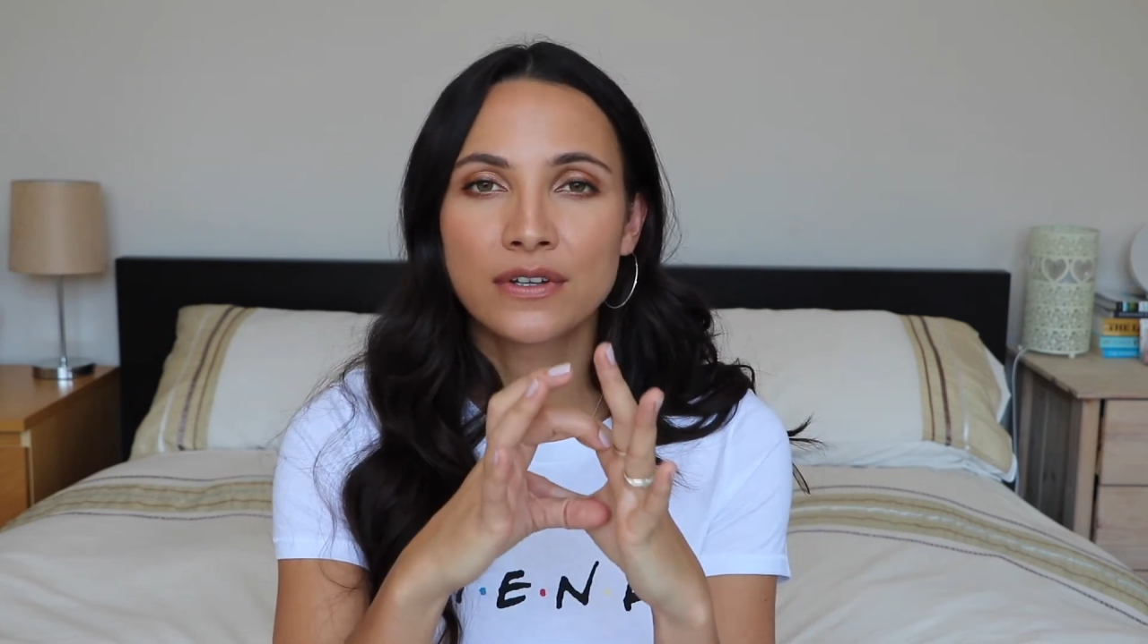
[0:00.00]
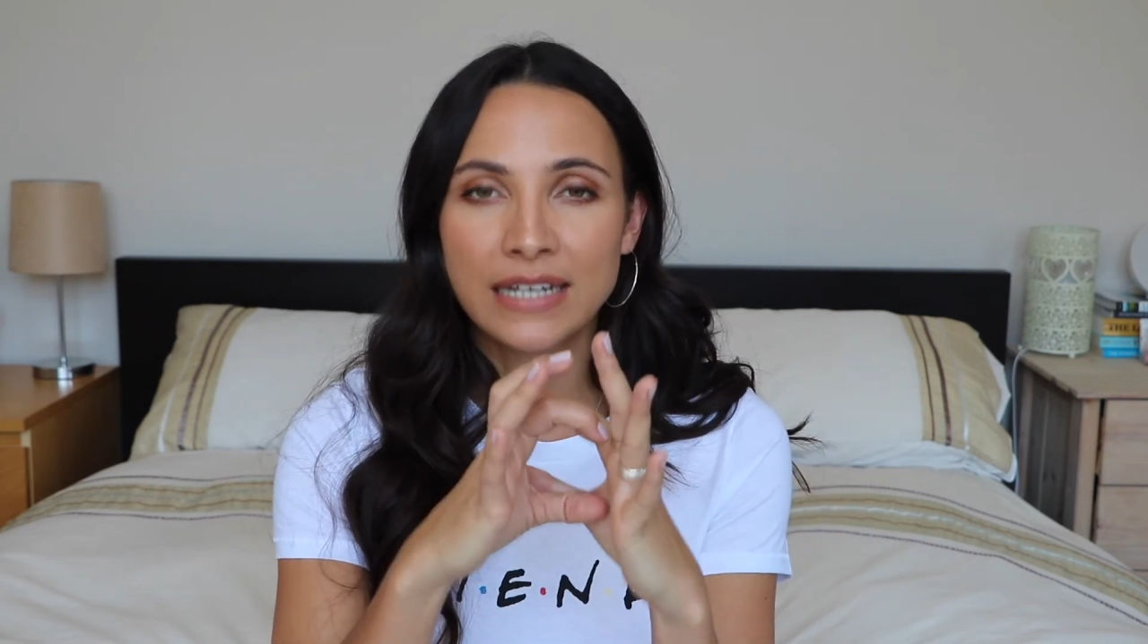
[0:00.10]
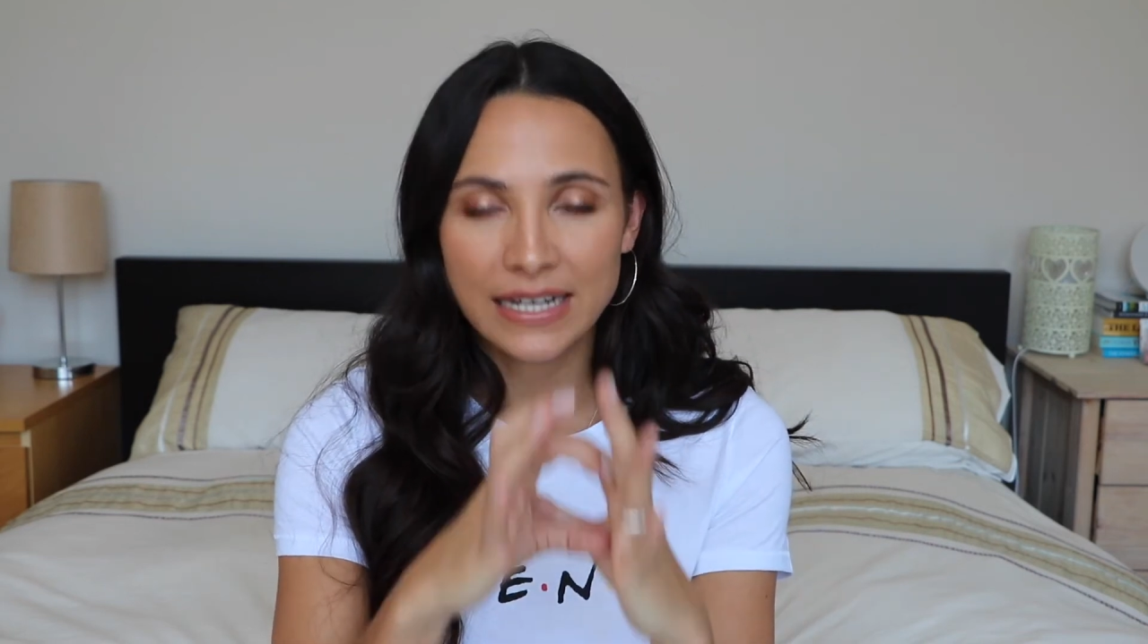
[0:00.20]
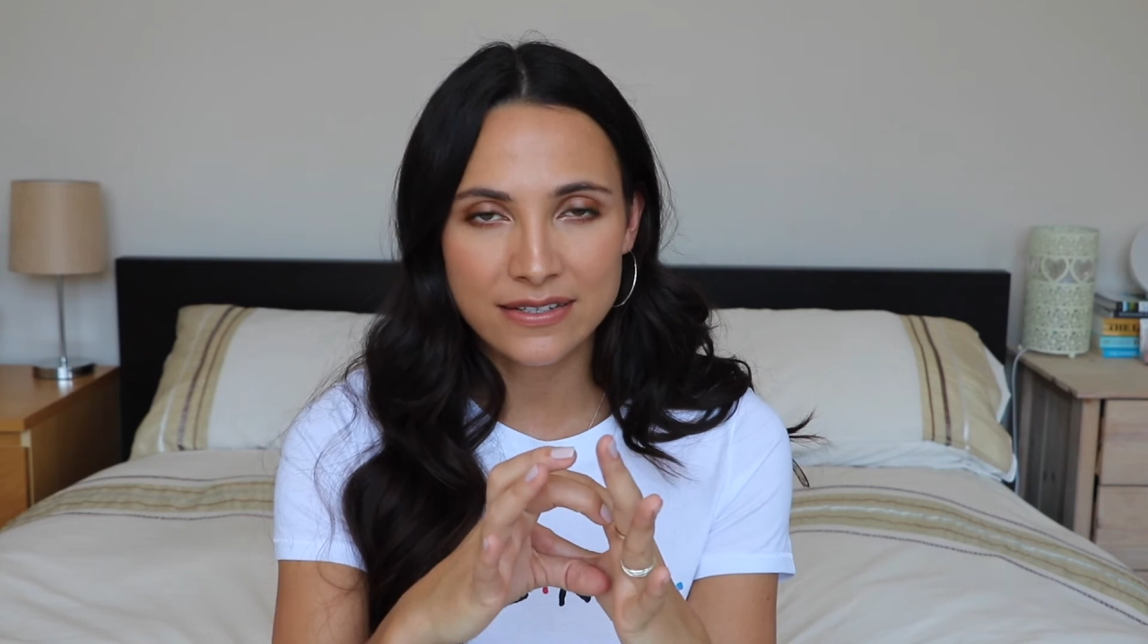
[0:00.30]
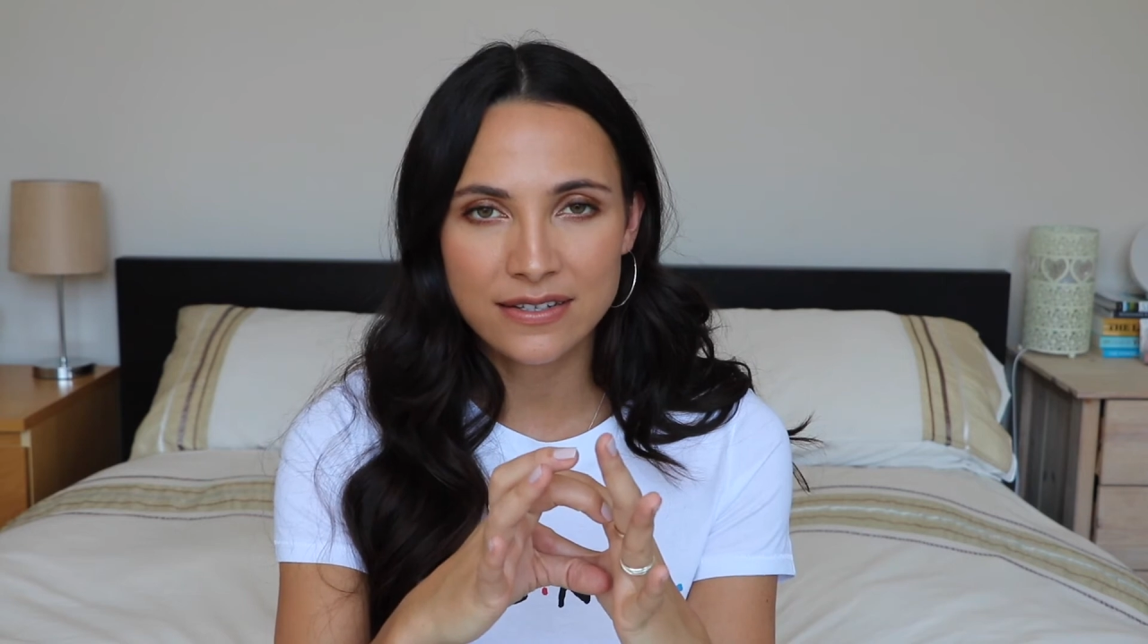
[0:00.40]

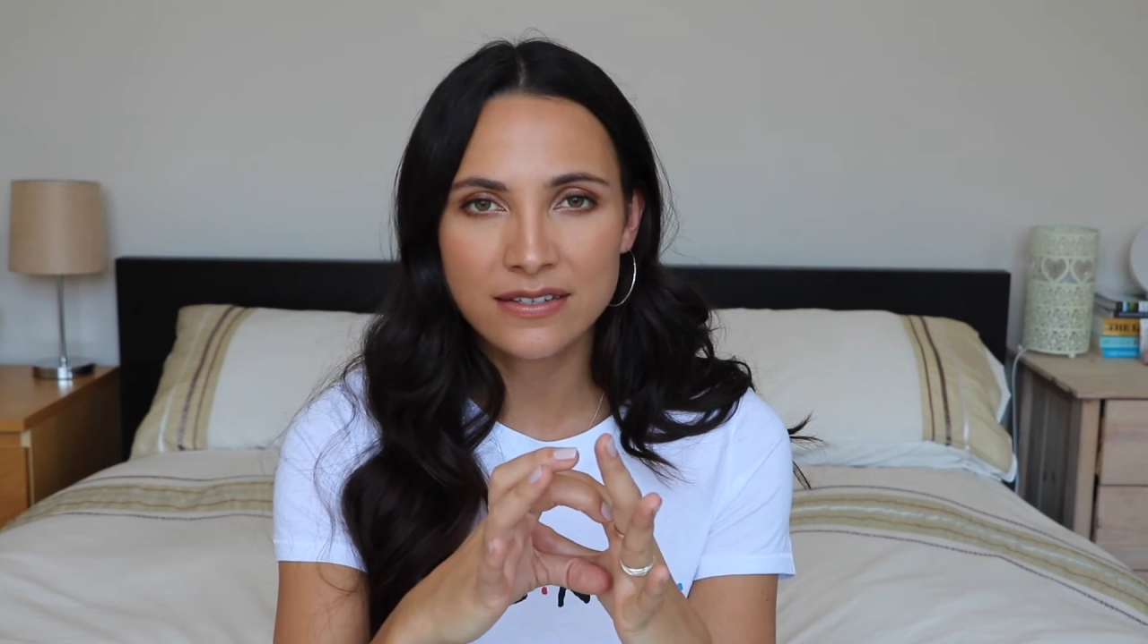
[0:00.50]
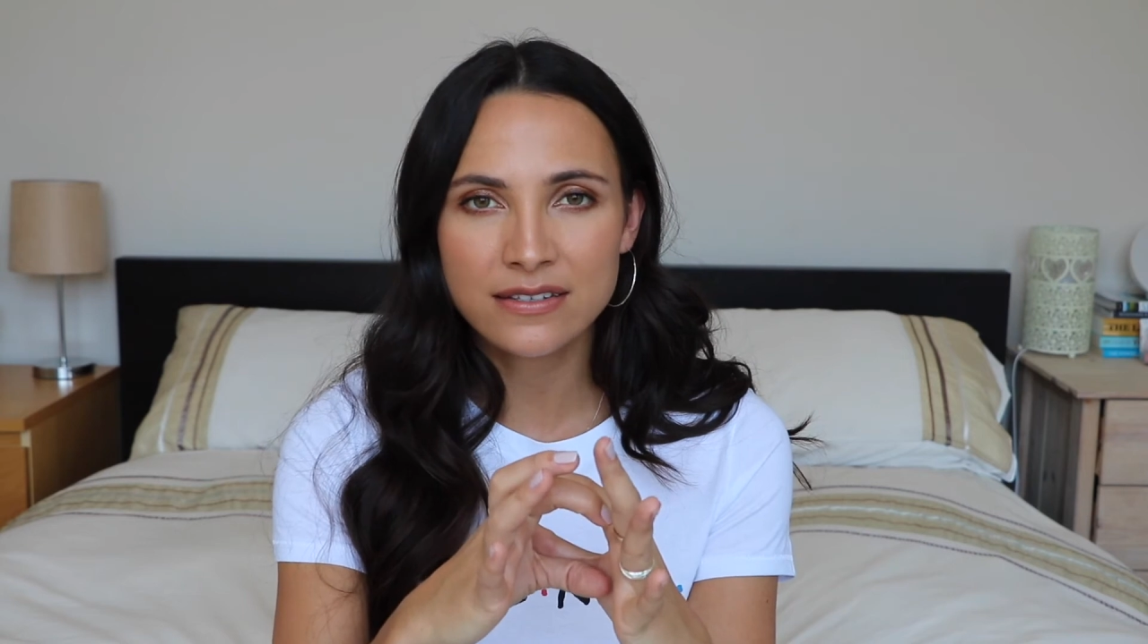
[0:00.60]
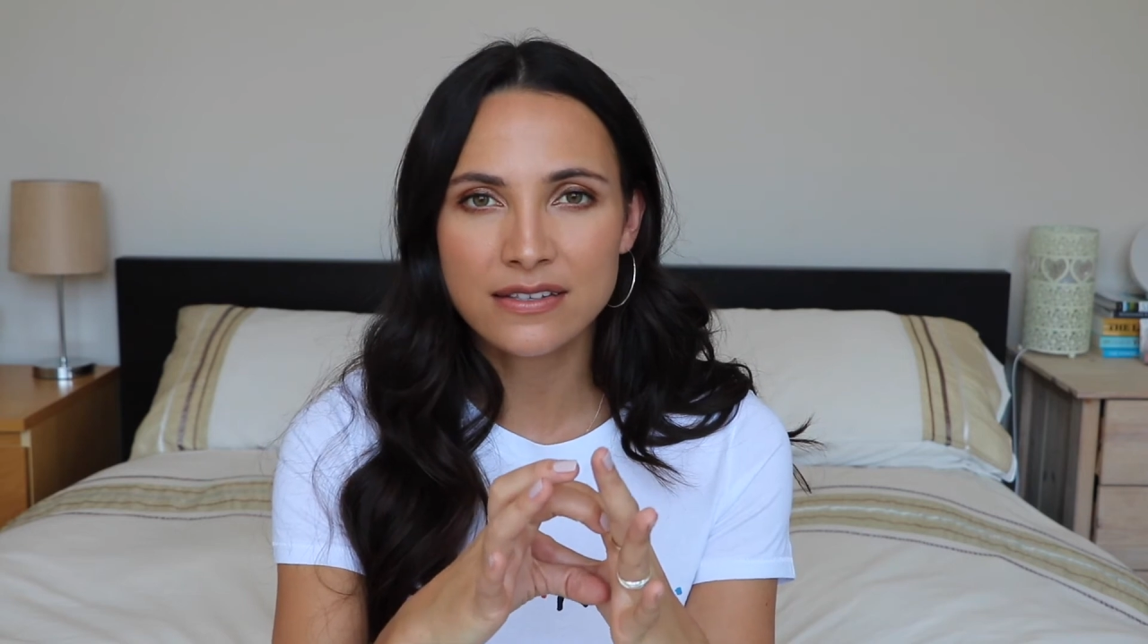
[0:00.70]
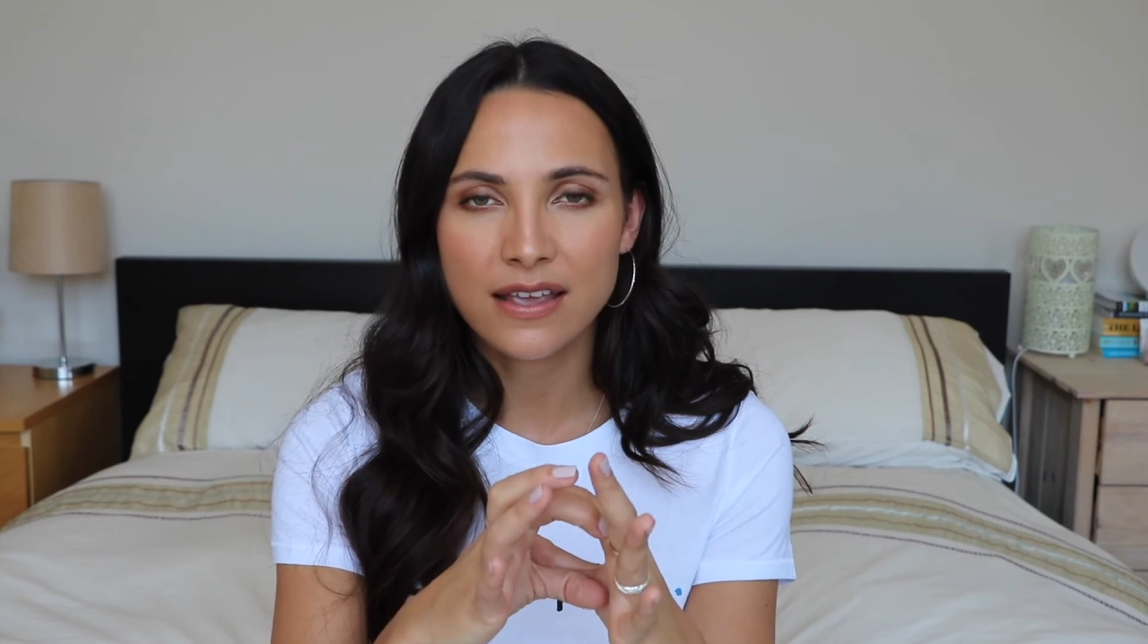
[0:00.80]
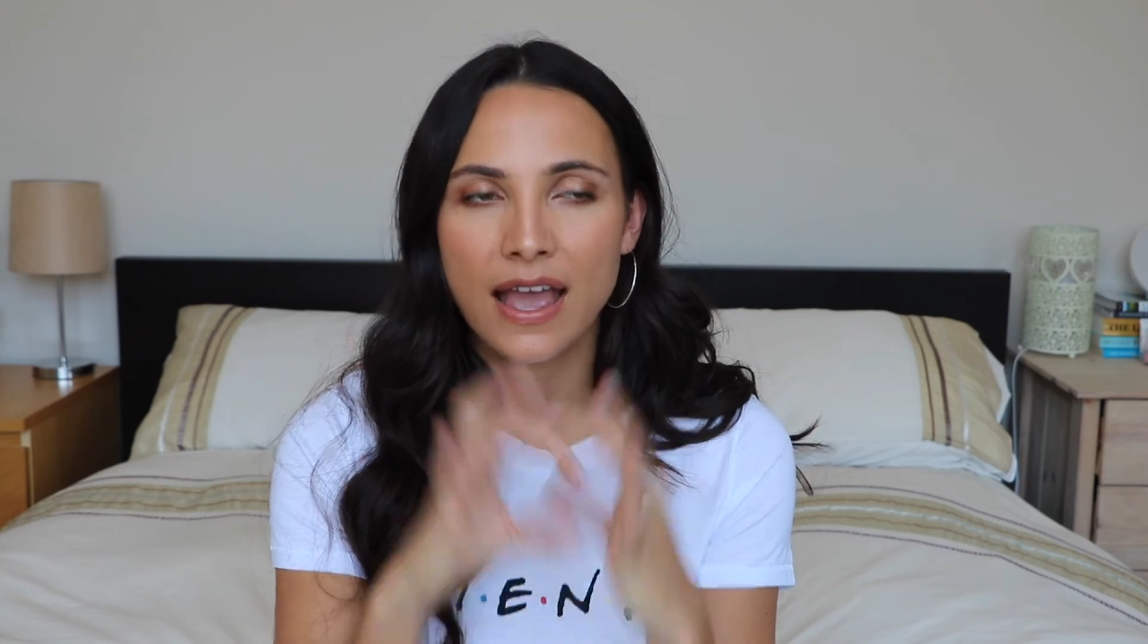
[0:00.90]

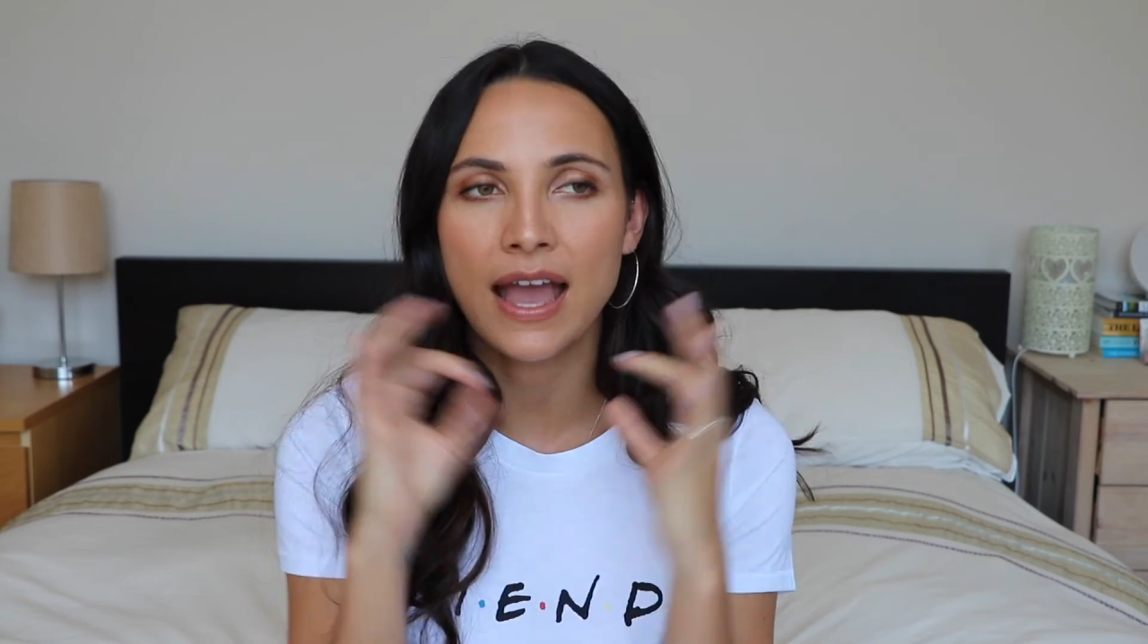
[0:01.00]
letters,